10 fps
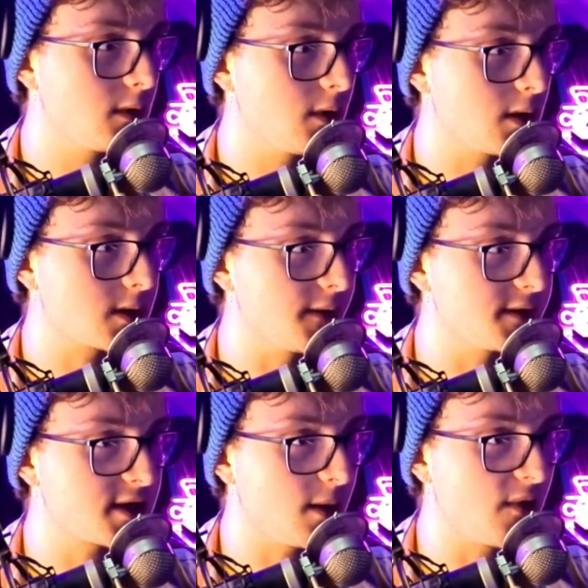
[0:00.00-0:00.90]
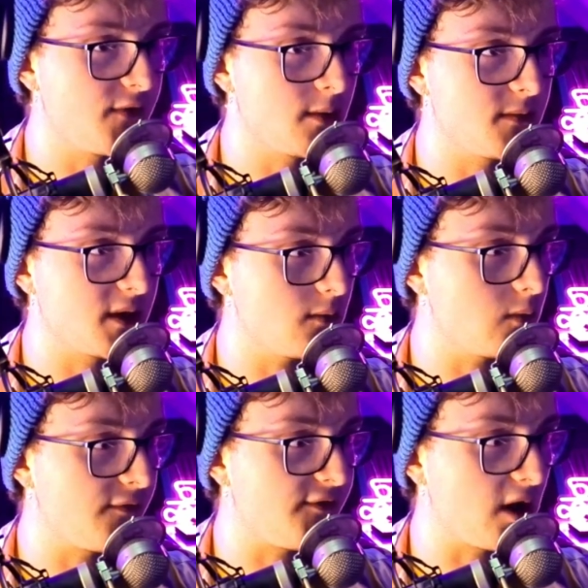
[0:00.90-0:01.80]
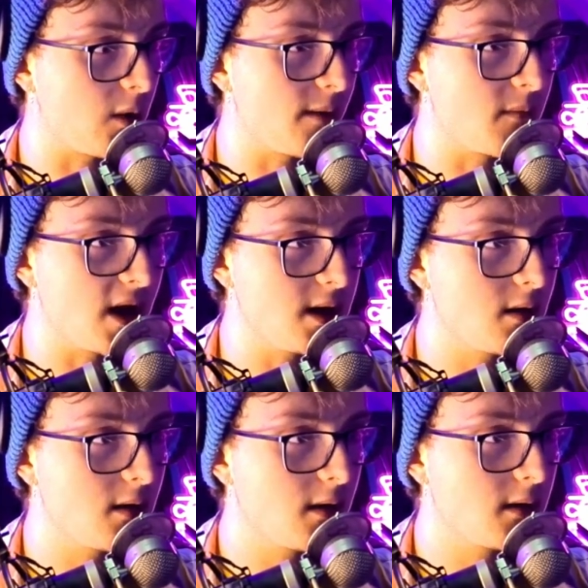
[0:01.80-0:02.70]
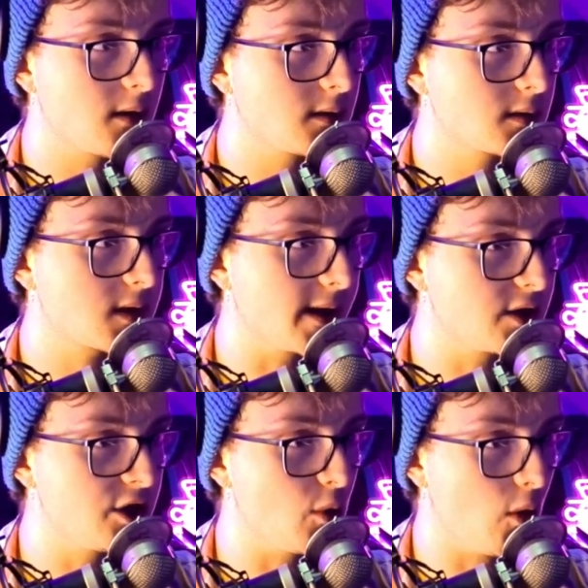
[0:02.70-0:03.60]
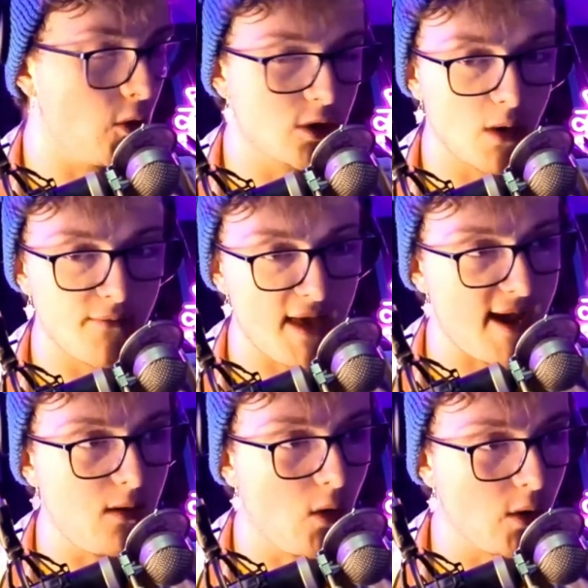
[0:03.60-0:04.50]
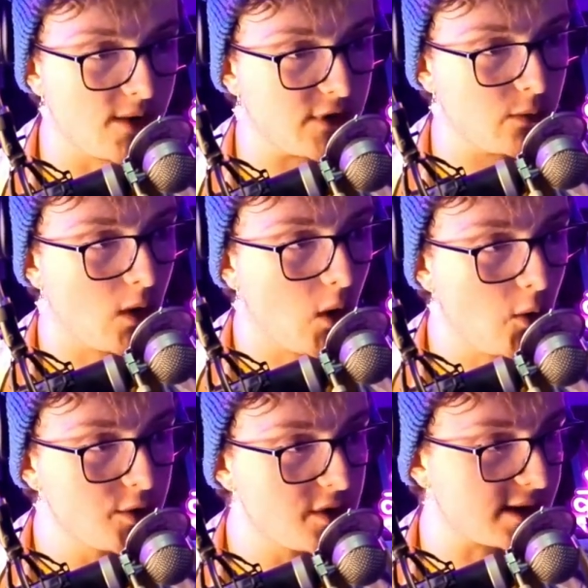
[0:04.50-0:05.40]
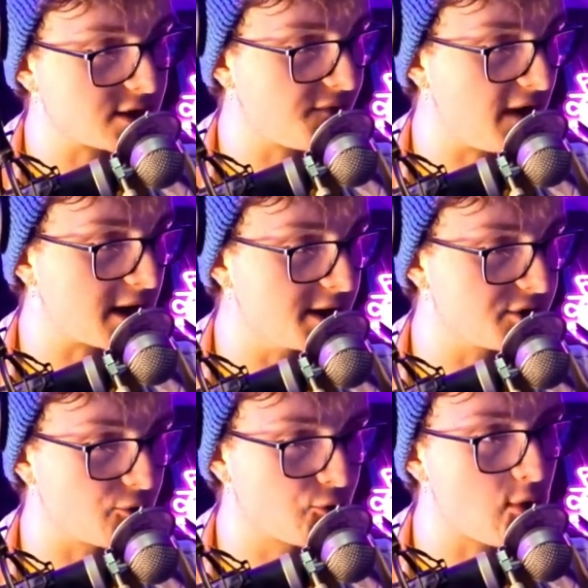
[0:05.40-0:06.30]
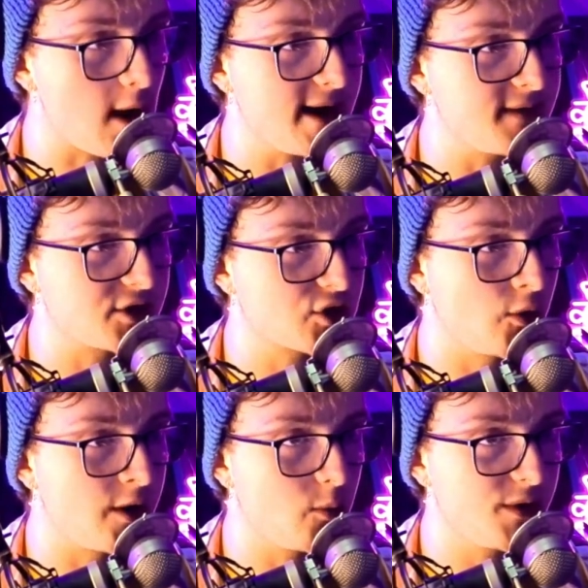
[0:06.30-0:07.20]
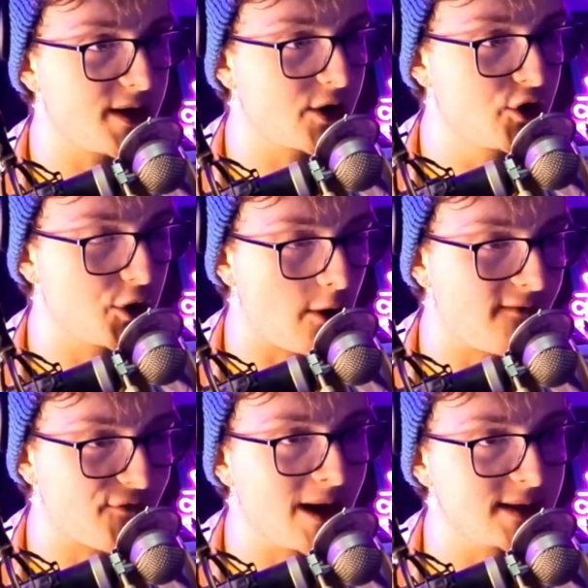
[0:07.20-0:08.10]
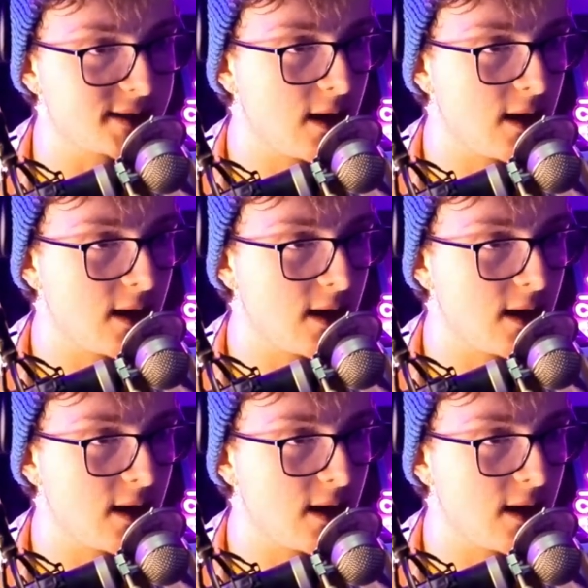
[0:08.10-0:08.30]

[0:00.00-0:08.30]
Okay, there's some of them that were following me. Okay, can you all go over there? All of you. All you little fuckers right in this corner with your good old friends.